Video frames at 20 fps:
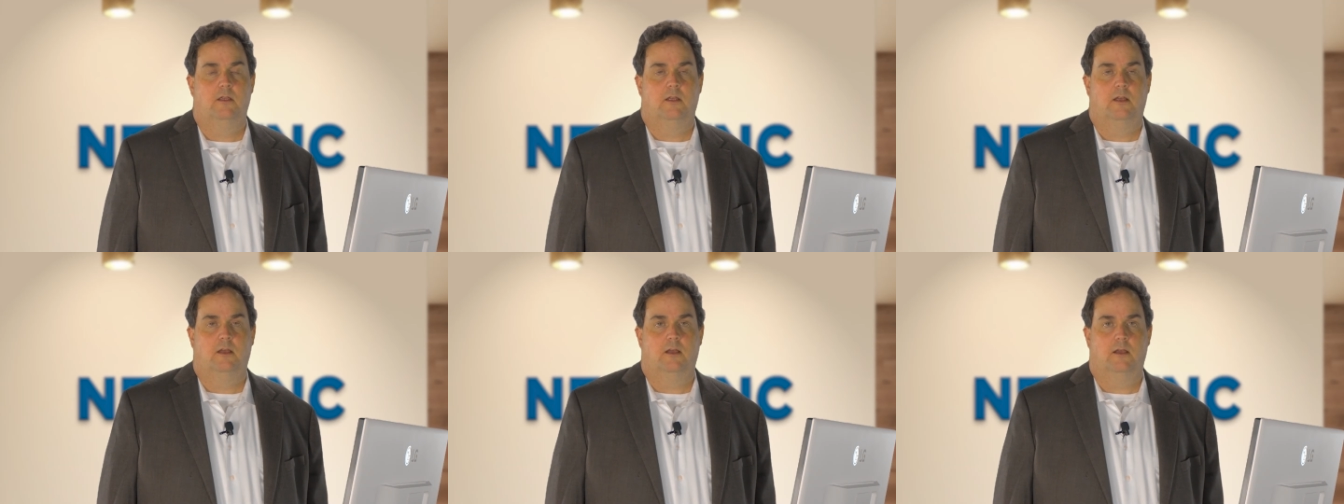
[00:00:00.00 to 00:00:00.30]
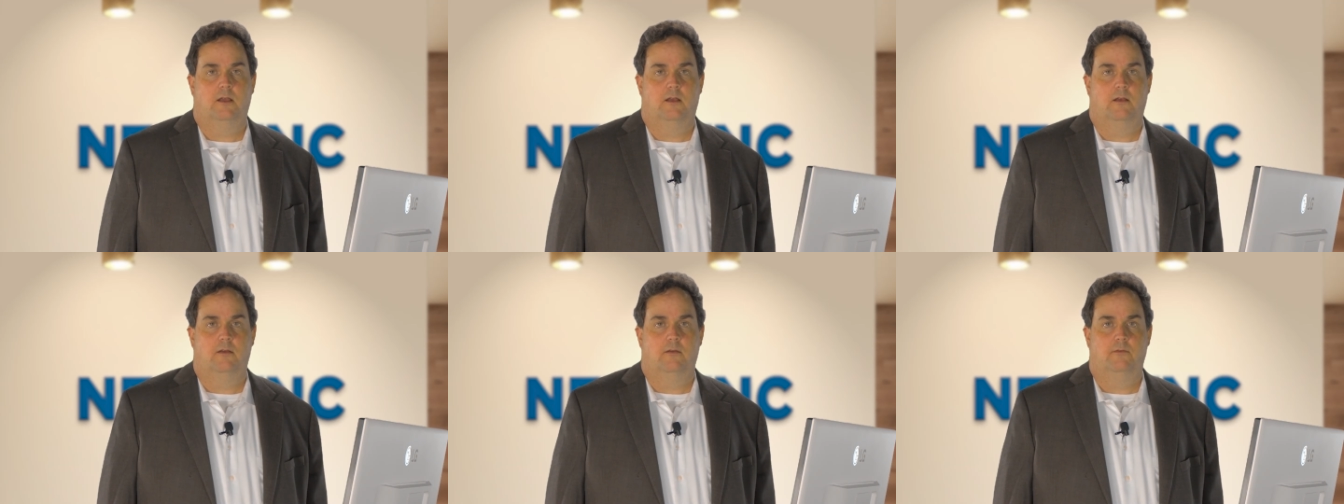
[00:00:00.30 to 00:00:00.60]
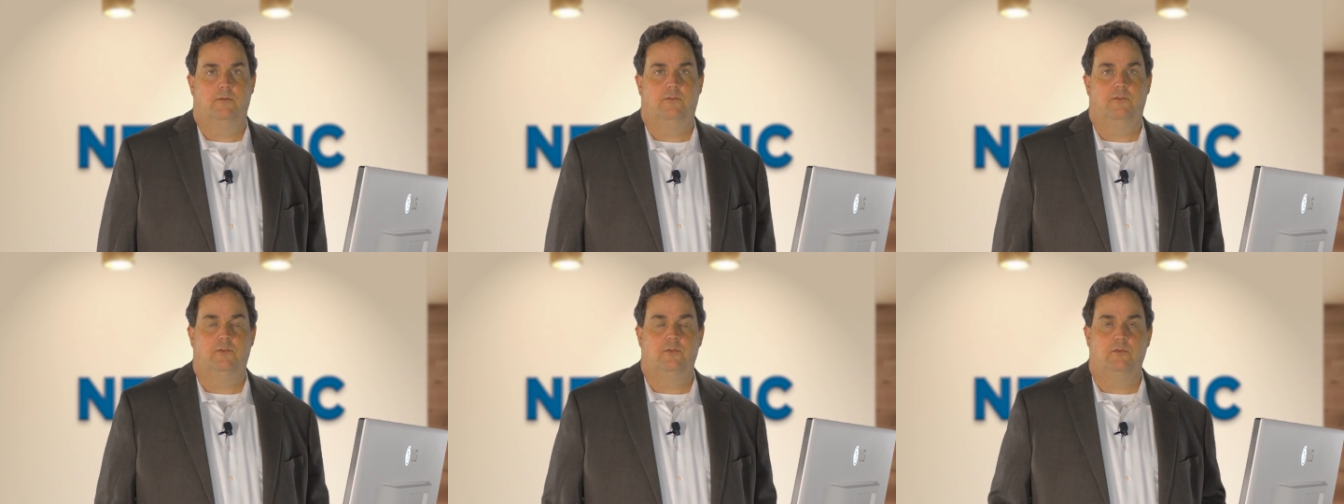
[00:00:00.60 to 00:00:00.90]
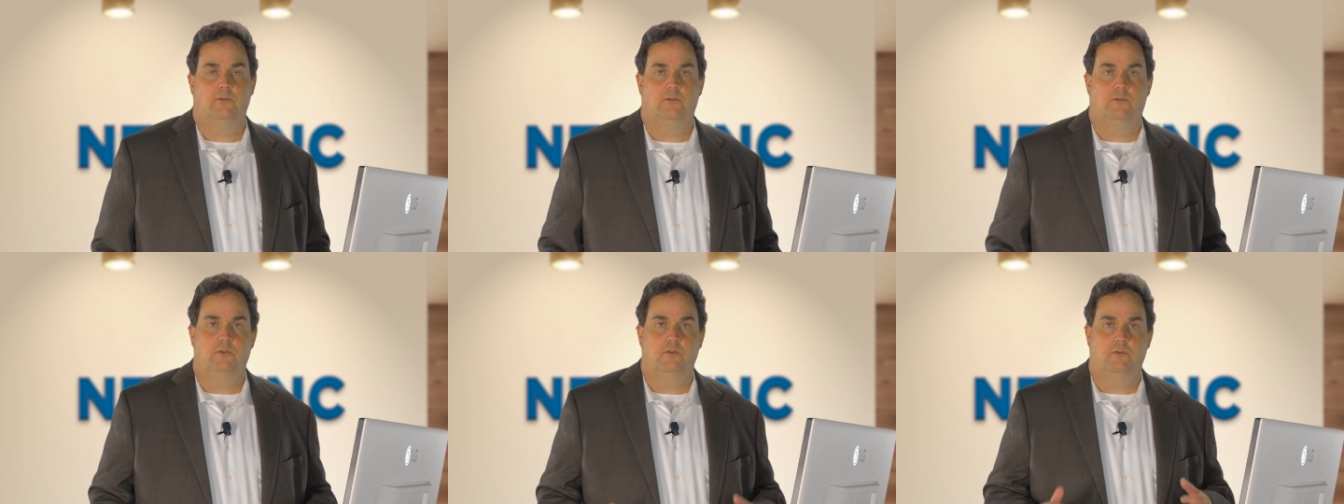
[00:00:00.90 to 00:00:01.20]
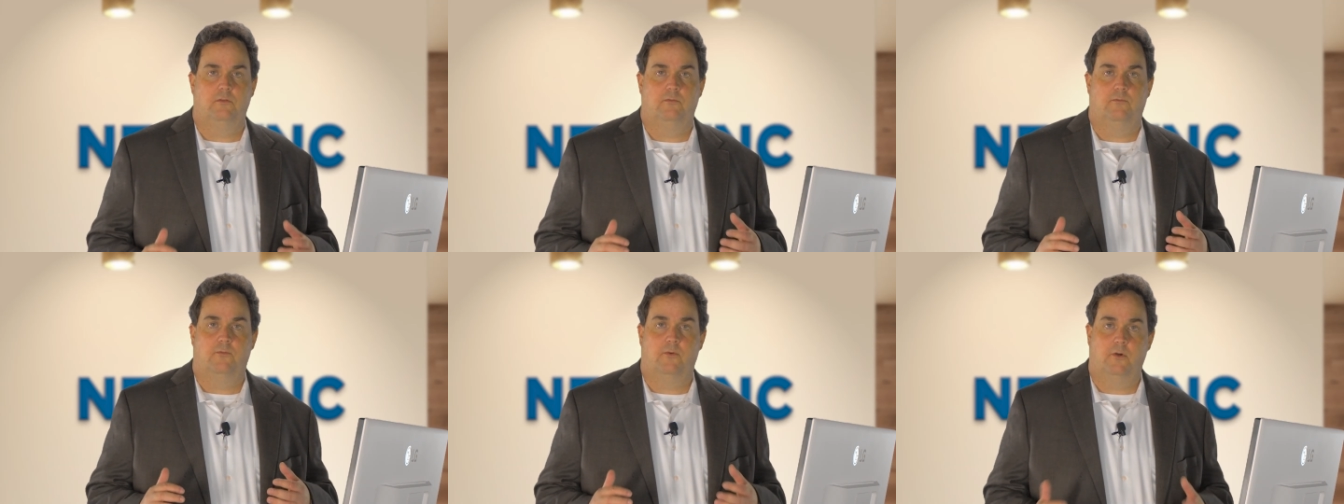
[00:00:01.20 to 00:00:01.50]
to
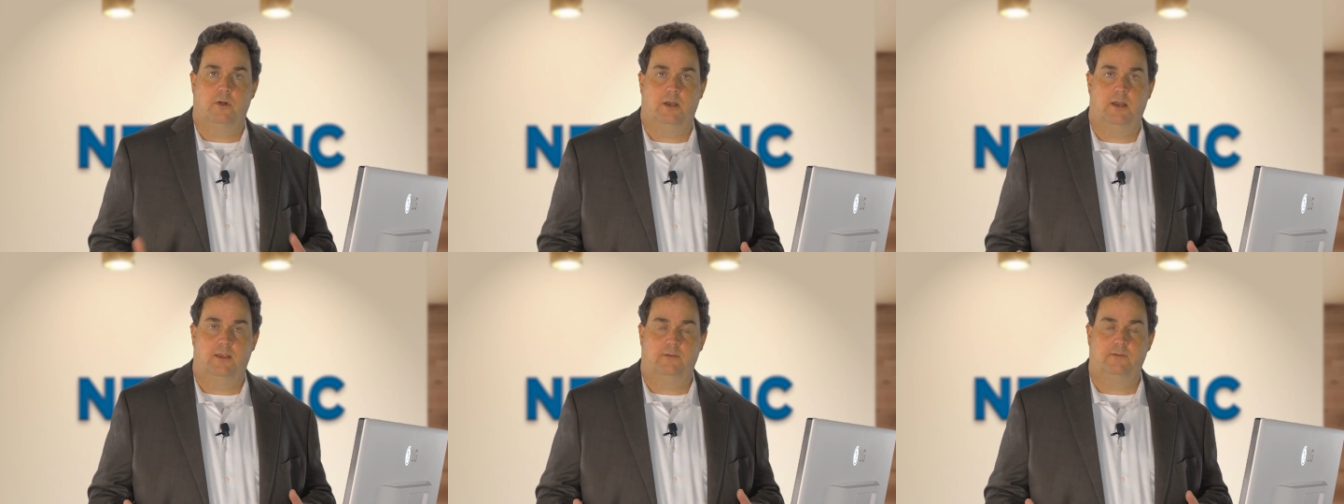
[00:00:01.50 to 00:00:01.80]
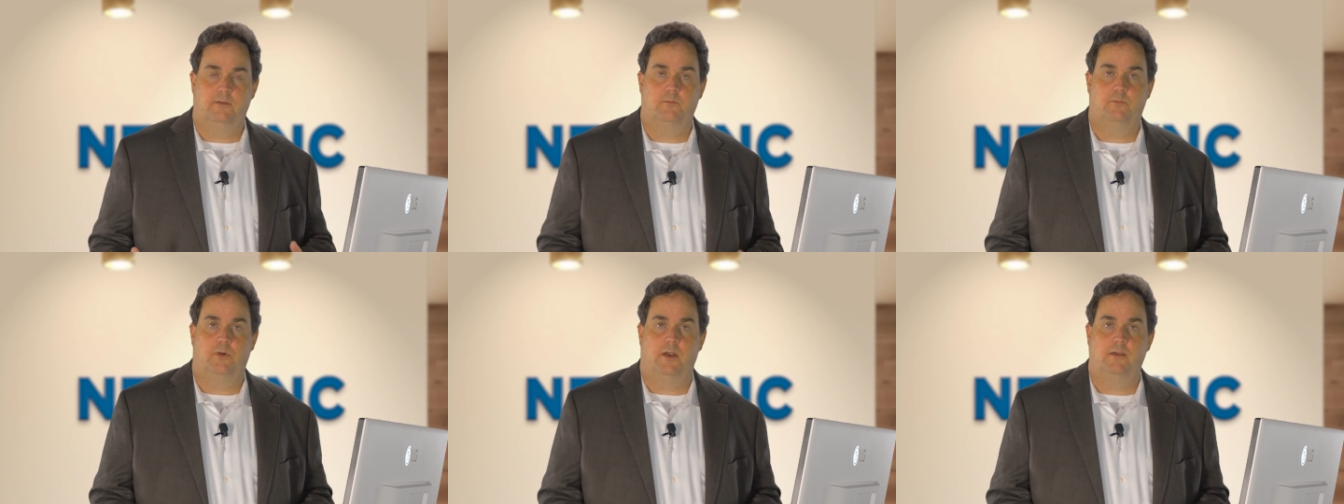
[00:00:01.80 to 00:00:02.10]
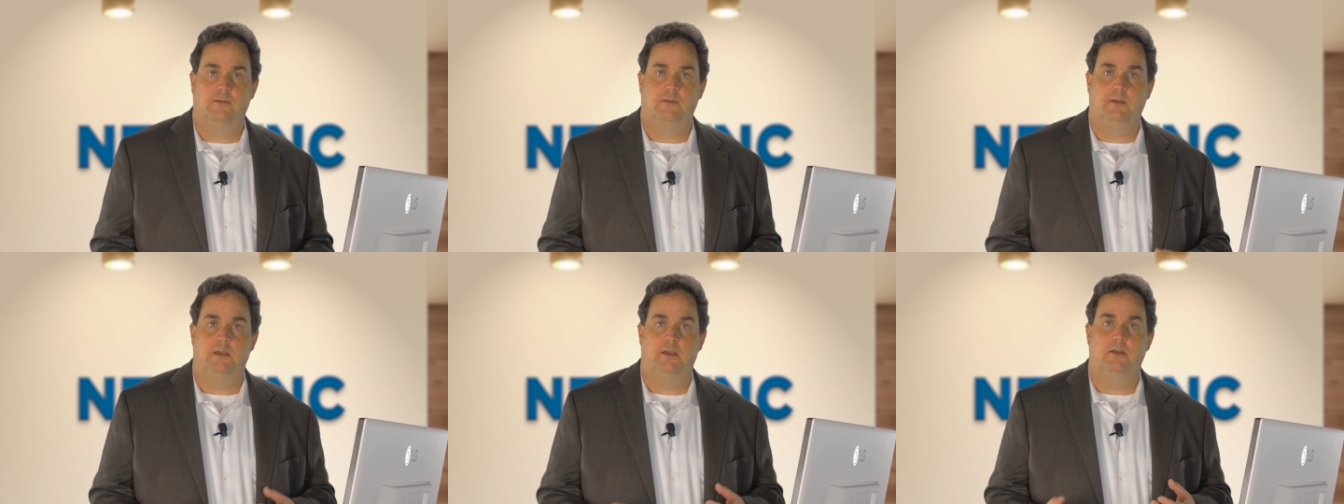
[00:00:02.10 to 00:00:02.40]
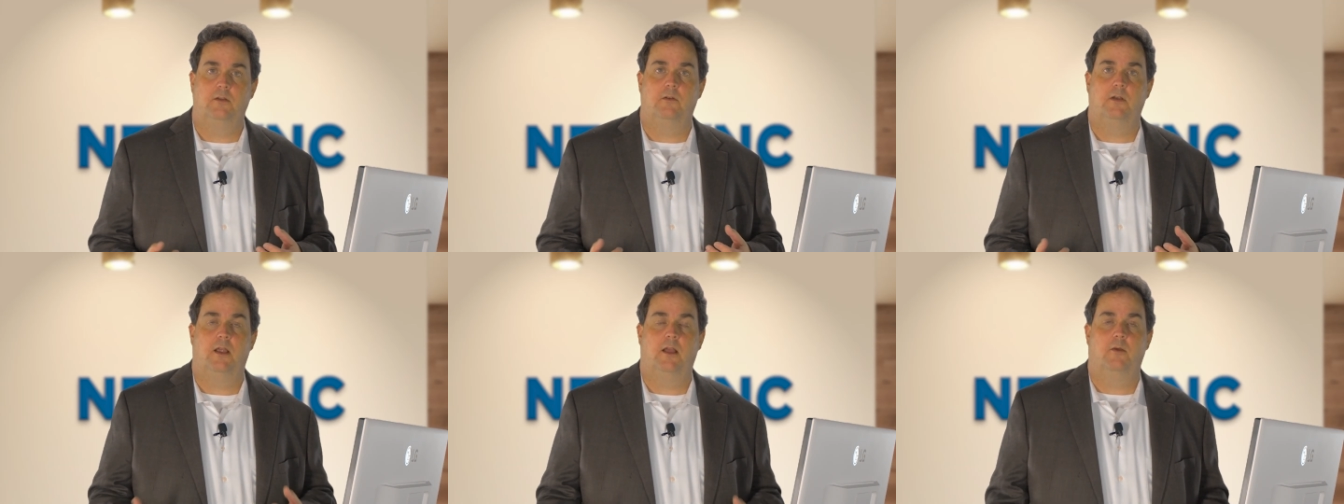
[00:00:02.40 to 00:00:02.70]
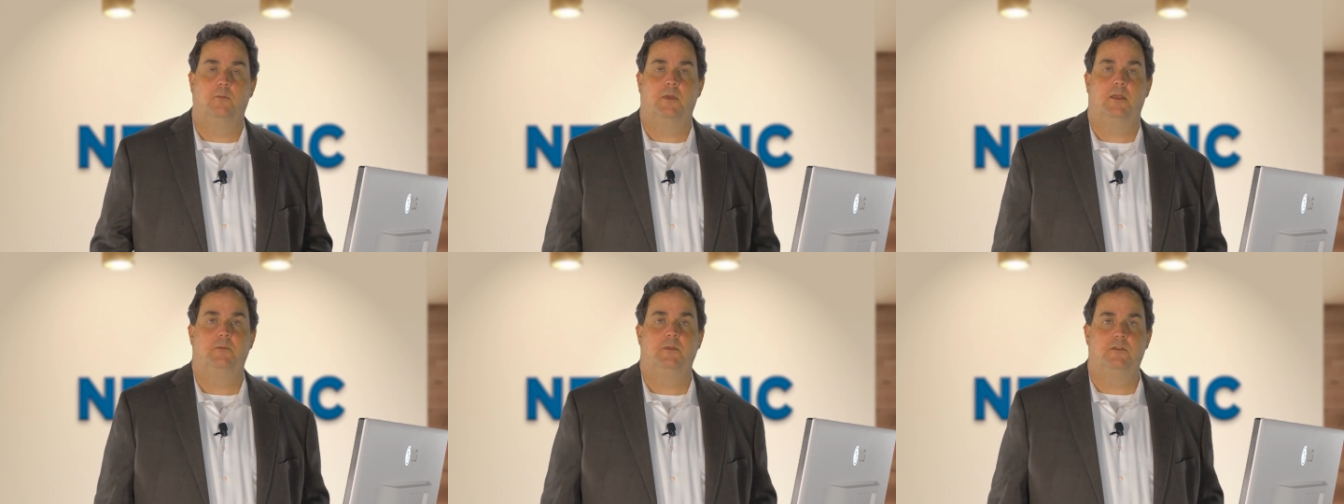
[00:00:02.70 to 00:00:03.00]
do forecasted pricing, or how
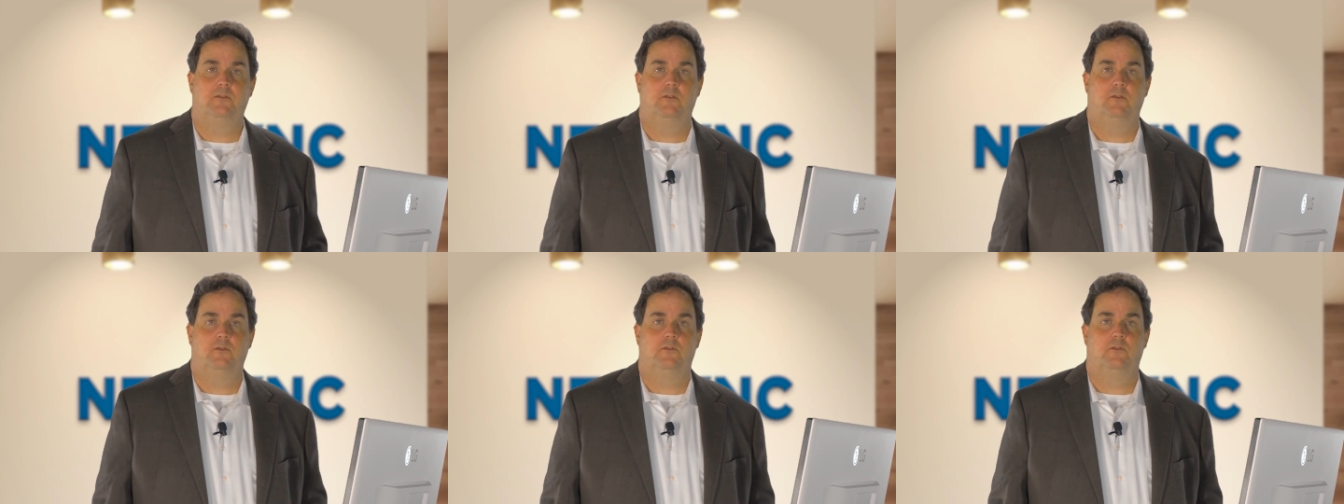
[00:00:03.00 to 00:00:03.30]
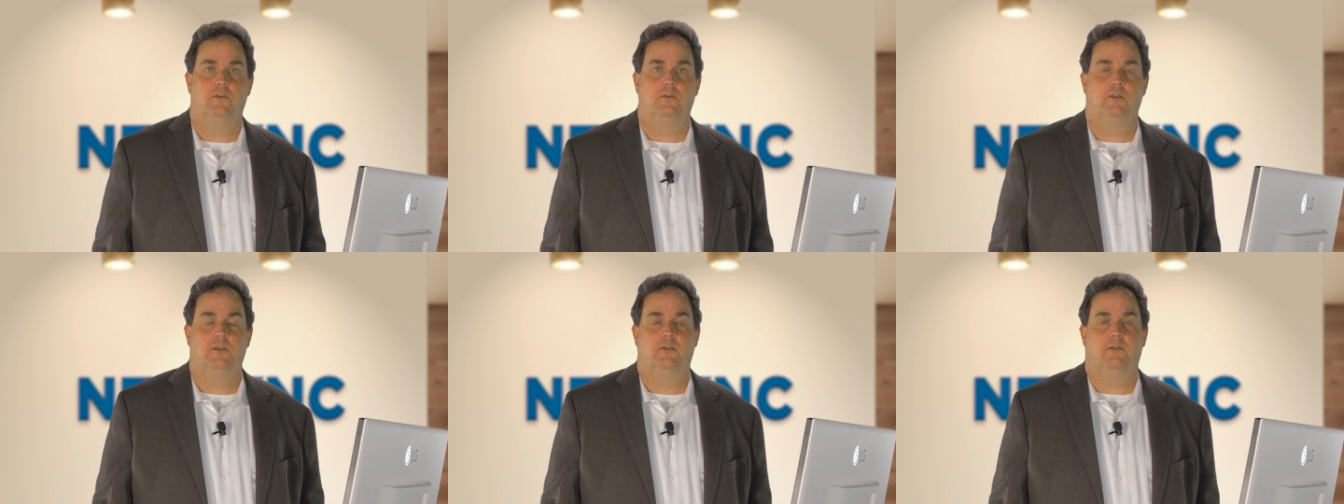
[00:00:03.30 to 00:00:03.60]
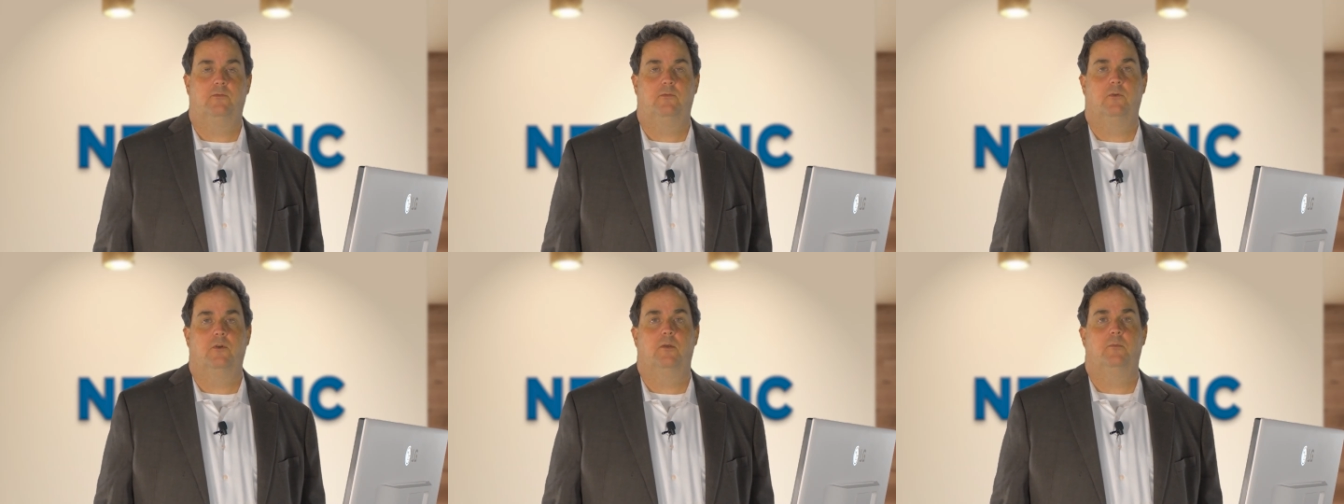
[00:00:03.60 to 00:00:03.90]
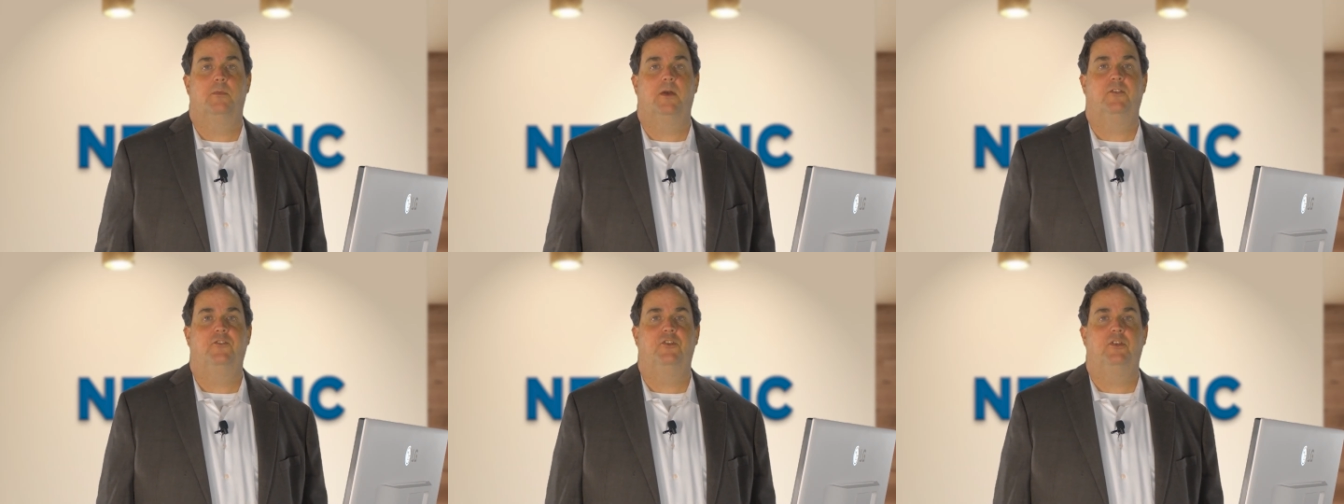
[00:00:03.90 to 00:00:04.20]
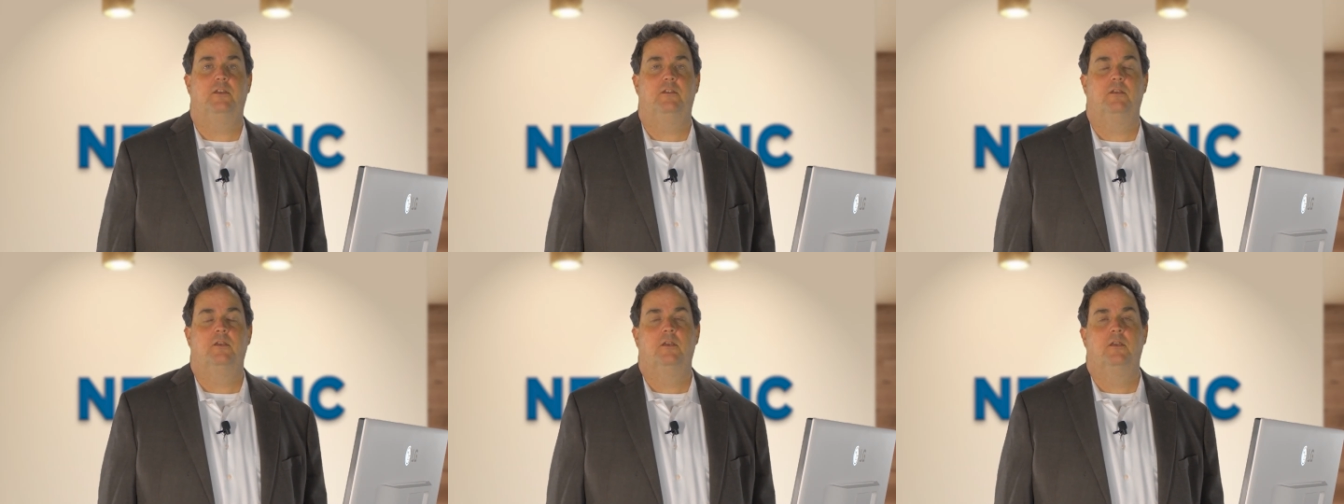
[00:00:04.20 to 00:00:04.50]
maybe to do this for a
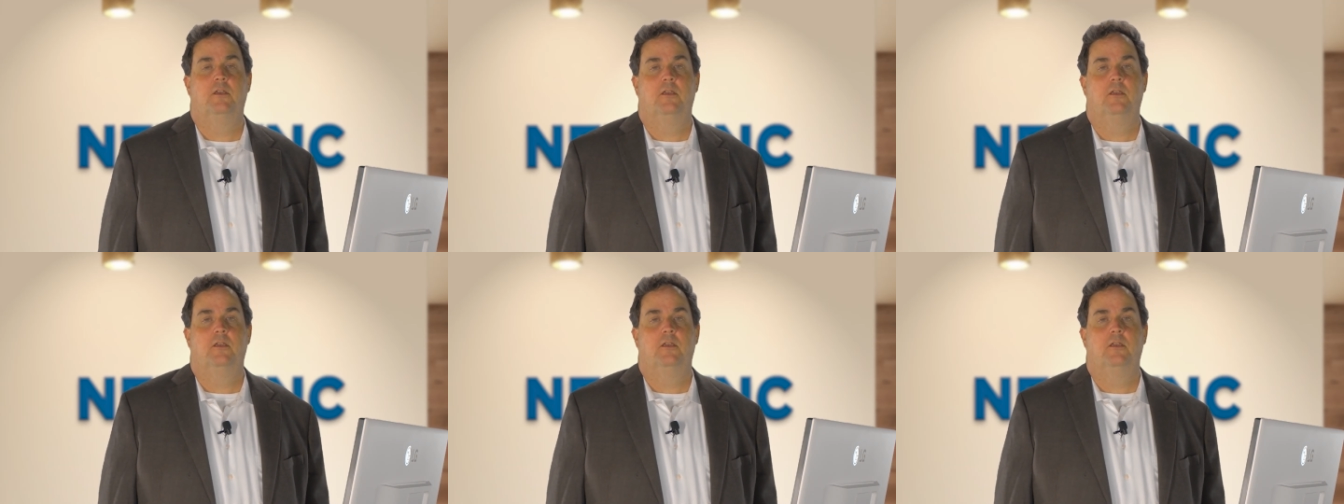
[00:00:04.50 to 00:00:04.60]
budget,